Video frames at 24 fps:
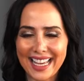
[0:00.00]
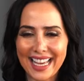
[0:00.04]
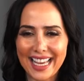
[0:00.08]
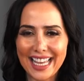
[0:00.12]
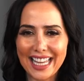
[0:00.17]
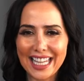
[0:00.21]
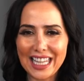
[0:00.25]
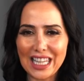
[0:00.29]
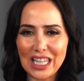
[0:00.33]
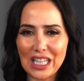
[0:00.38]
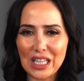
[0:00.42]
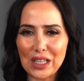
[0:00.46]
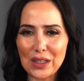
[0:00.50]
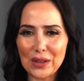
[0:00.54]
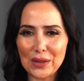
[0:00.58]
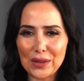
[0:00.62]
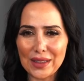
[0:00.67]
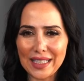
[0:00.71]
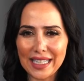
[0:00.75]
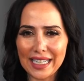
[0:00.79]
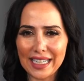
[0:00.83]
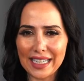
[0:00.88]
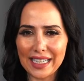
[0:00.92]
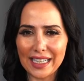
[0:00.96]
Hello
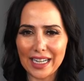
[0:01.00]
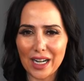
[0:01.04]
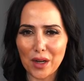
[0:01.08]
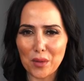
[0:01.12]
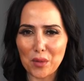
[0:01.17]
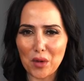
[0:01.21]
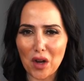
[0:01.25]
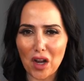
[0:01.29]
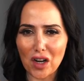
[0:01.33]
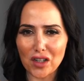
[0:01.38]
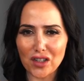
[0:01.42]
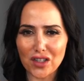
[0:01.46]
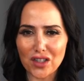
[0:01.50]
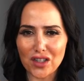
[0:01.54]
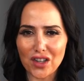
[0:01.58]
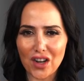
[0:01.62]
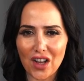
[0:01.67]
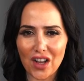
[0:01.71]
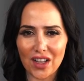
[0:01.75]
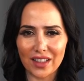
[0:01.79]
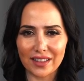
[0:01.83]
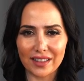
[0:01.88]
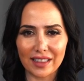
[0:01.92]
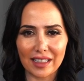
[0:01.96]
there, I'm Dr.
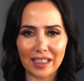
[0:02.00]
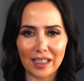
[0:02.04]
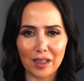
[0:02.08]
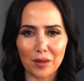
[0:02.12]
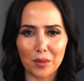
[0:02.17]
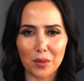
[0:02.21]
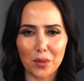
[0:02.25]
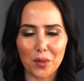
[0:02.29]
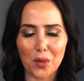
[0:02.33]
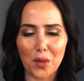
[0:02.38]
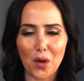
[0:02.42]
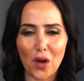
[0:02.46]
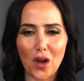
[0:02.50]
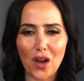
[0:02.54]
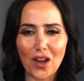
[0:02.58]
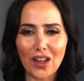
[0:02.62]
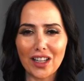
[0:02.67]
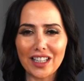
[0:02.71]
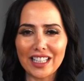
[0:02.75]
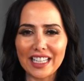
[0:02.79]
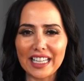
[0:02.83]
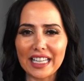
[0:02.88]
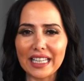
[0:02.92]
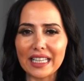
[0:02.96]
Nazanin,
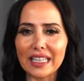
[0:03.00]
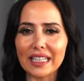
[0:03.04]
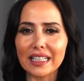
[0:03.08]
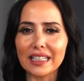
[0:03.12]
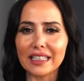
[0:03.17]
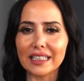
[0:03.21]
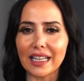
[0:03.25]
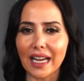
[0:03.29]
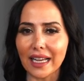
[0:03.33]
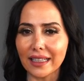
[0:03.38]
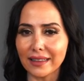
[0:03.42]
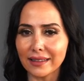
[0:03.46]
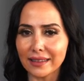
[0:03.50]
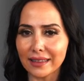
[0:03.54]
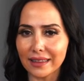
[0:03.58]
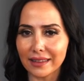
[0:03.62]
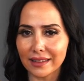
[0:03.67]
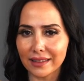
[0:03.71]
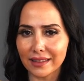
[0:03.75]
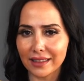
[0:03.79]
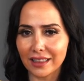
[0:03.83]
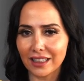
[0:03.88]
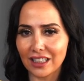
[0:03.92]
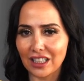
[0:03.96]
Moali,
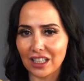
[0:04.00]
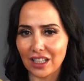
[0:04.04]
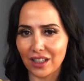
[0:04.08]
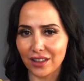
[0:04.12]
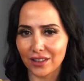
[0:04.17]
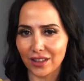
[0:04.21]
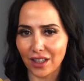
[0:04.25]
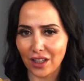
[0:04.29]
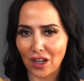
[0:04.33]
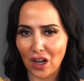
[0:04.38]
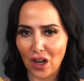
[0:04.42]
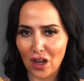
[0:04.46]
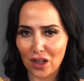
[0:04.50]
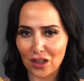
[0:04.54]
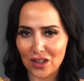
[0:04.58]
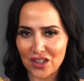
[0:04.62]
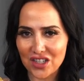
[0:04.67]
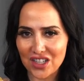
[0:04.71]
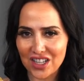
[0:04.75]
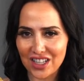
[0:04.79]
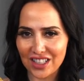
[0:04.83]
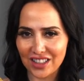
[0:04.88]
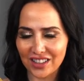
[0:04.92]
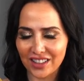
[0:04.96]
licensed clinical
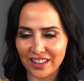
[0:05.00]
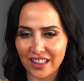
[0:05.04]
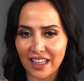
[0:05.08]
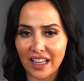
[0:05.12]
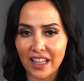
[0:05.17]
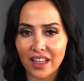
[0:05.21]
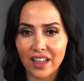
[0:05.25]
psychologist,